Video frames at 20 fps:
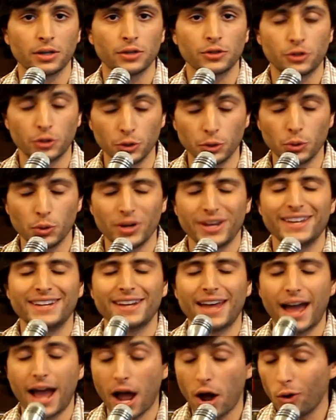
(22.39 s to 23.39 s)
to an
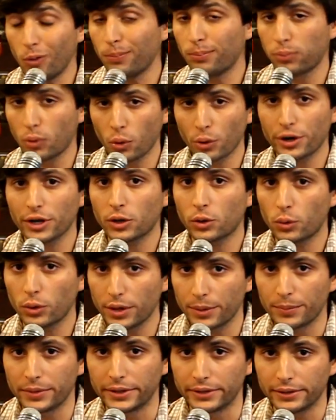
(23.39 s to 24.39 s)
outboard
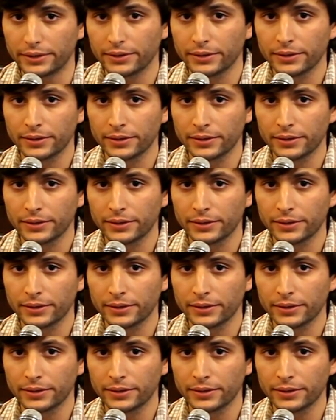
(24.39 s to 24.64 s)
equipment